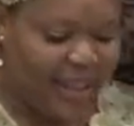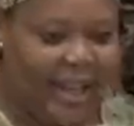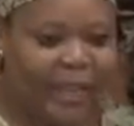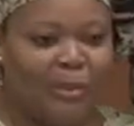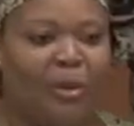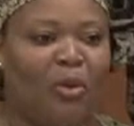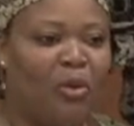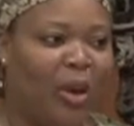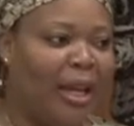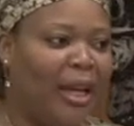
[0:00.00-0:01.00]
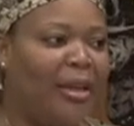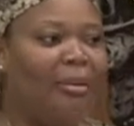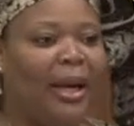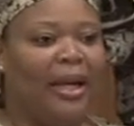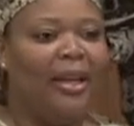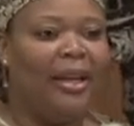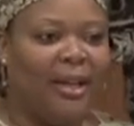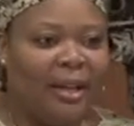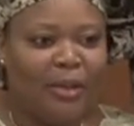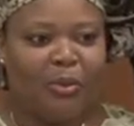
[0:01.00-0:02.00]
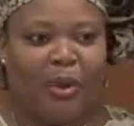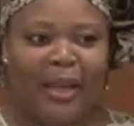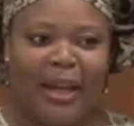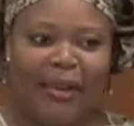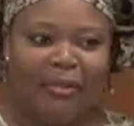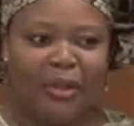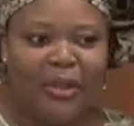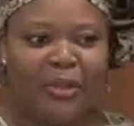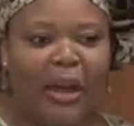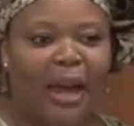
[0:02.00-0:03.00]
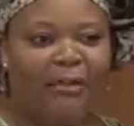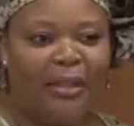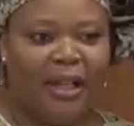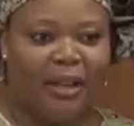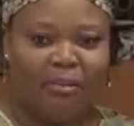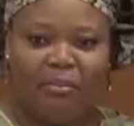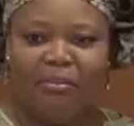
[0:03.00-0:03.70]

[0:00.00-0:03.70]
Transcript: has been ringing in my ears whenever you have the